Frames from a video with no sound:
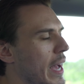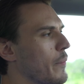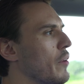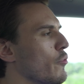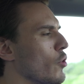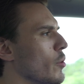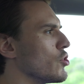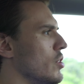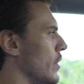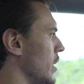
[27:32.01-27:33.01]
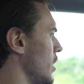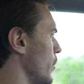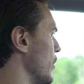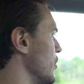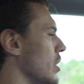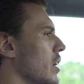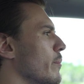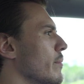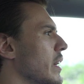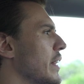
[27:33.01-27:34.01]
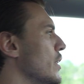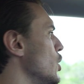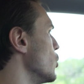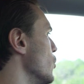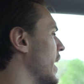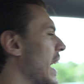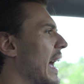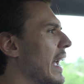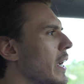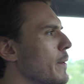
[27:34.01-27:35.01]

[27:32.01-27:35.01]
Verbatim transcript: however it was divided up at the time in the UK,